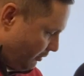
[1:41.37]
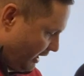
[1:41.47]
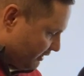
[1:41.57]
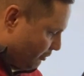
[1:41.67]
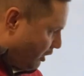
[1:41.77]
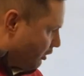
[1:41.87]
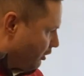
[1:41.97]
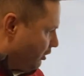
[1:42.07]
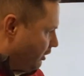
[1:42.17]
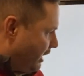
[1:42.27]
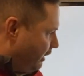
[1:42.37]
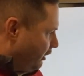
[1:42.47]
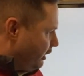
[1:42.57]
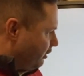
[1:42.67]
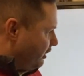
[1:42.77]
Has a marker or
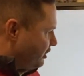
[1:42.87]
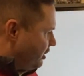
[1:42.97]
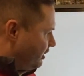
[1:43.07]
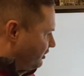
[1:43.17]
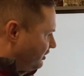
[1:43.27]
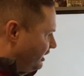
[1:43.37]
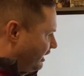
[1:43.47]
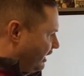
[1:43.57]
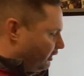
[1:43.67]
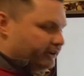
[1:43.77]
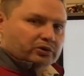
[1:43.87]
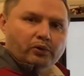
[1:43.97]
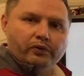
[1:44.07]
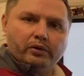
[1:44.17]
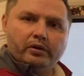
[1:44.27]
highlighter, as you can see. It highlights
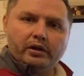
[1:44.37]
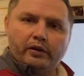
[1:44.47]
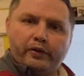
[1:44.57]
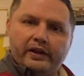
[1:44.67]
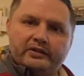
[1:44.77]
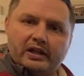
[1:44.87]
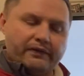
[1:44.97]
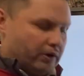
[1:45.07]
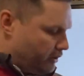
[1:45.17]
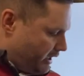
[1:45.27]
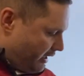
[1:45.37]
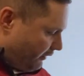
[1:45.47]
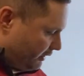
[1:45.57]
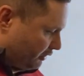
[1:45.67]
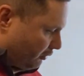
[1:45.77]
over the things that I've already
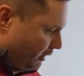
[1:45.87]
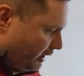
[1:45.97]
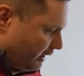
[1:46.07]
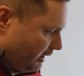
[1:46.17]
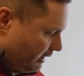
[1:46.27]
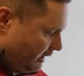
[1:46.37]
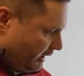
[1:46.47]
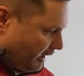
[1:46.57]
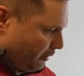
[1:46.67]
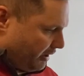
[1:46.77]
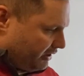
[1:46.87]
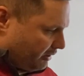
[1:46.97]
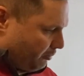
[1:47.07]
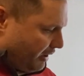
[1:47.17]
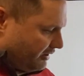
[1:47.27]
have on the screen. Got a
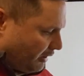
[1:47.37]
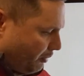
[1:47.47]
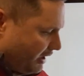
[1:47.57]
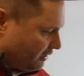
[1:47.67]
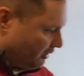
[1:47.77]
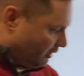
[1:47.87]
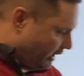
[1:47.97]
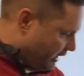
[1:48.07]
basic pencil.